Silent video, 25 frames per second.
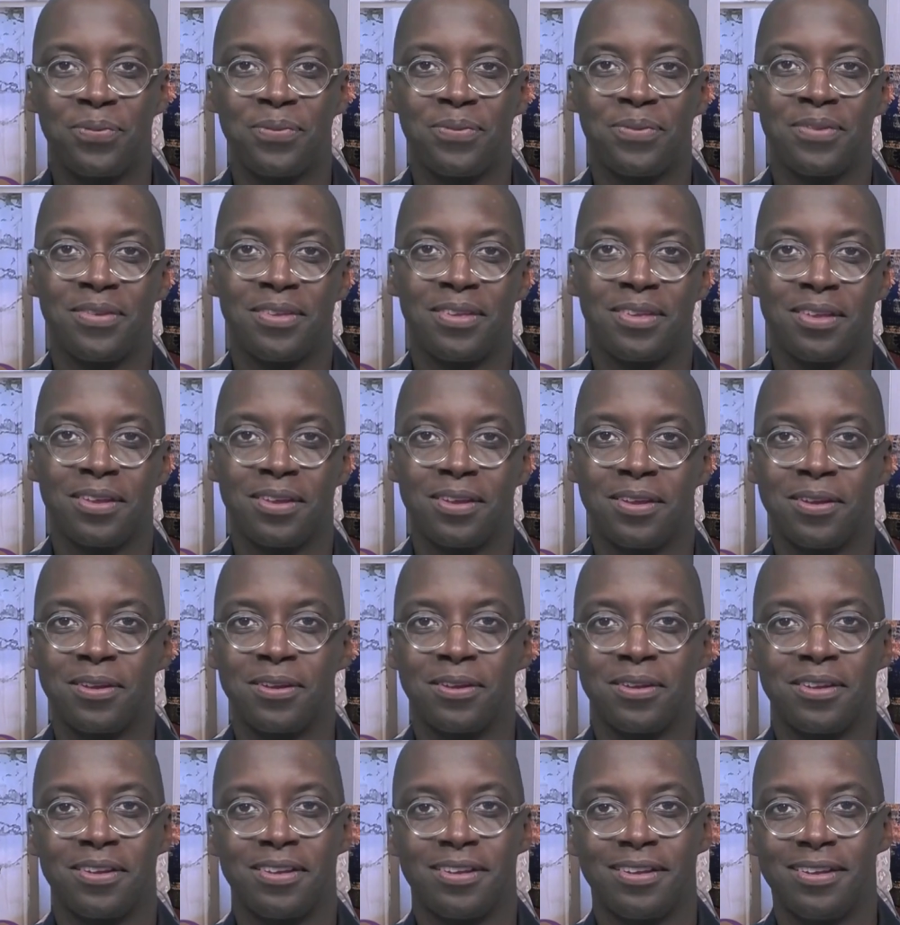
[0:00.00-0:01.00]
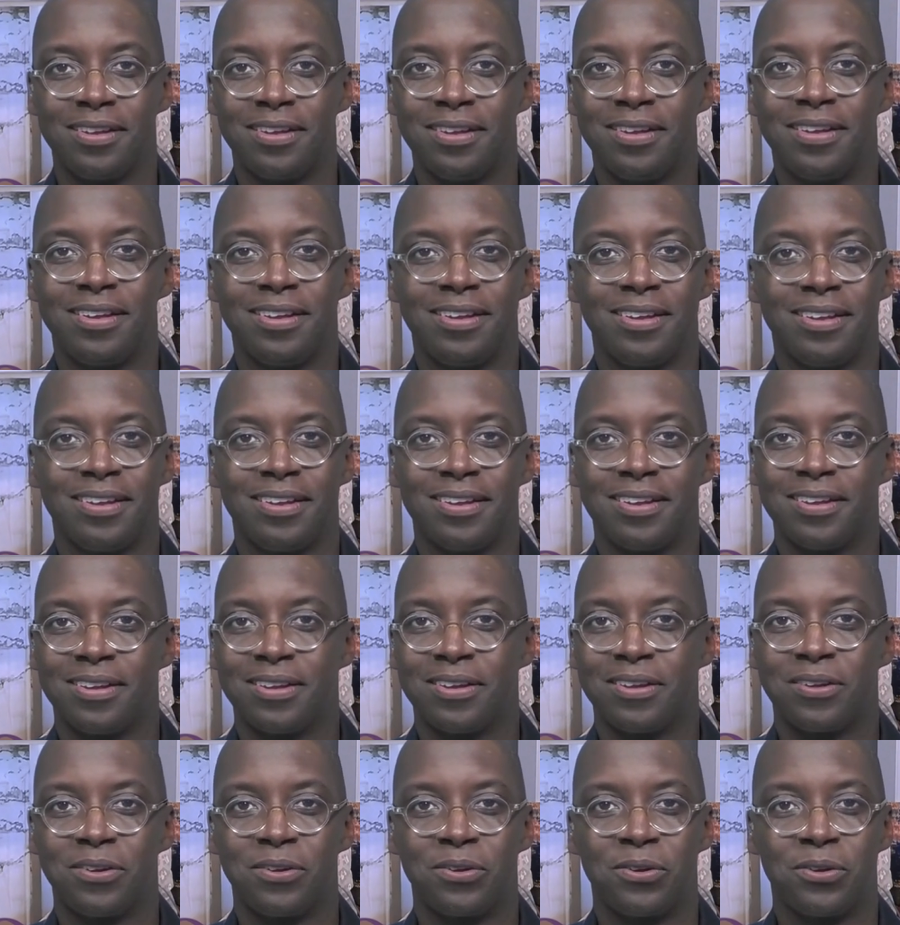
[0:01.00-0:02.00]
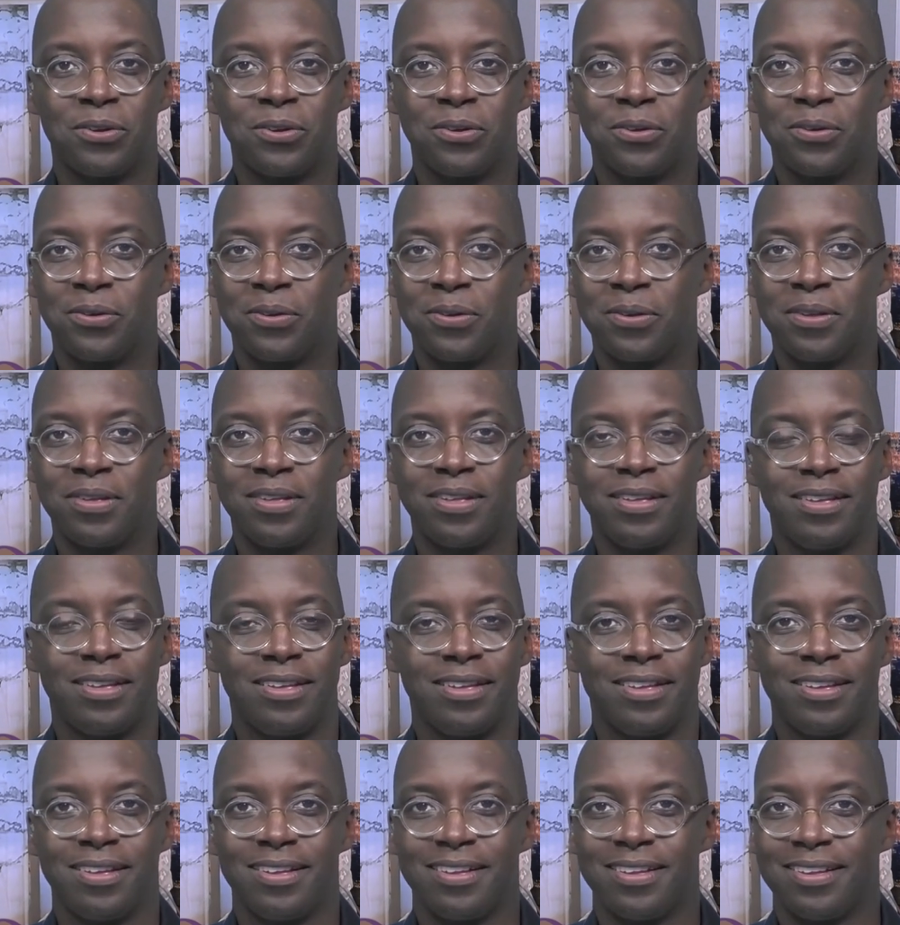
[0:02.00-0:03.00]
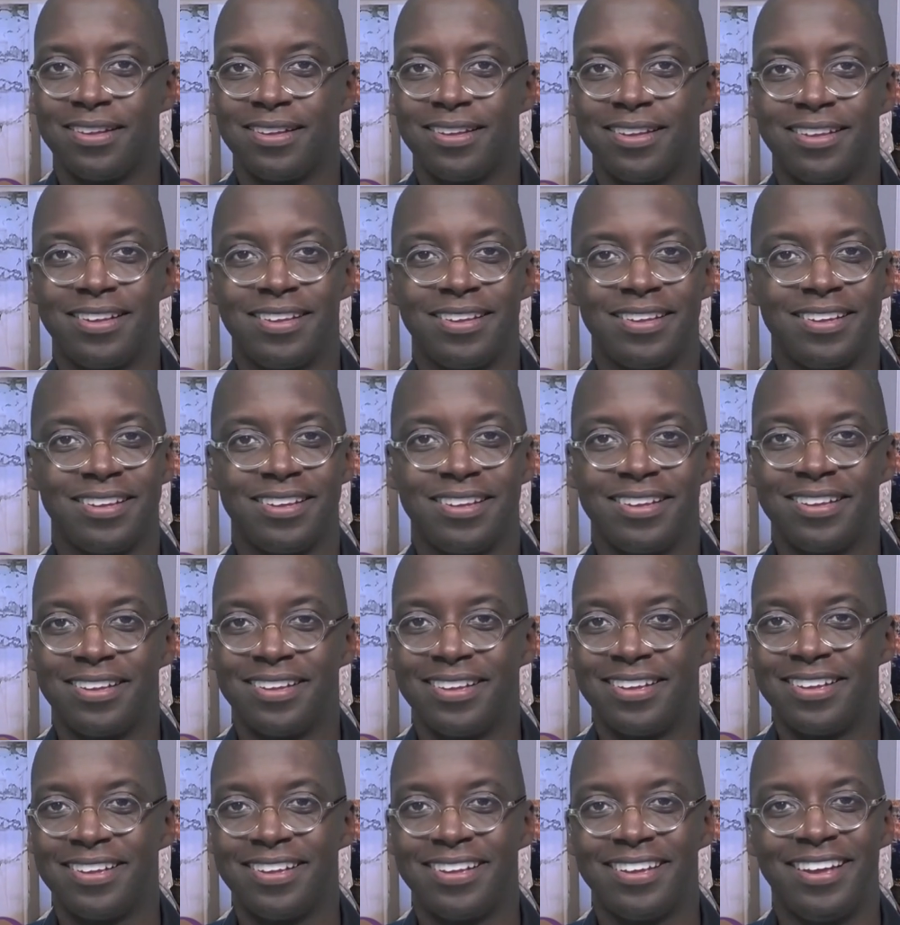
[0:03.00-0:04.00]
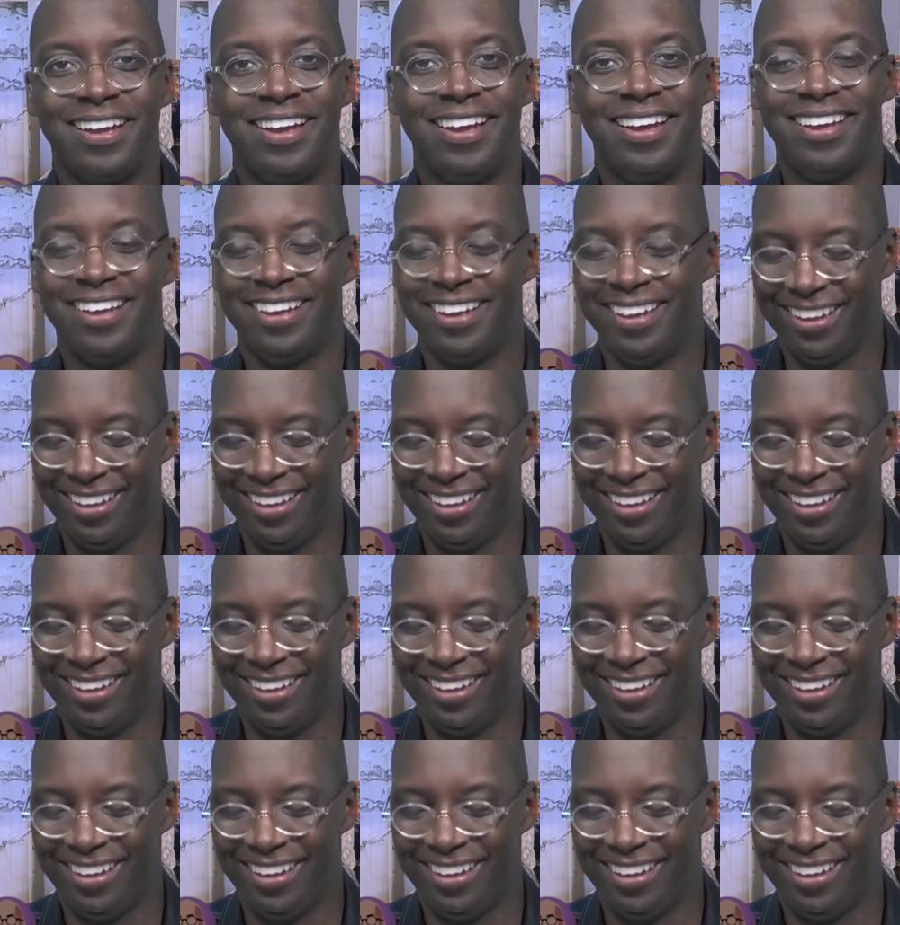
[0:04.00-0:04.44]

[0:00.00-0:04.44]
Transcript: No words are spoken by the person on screen.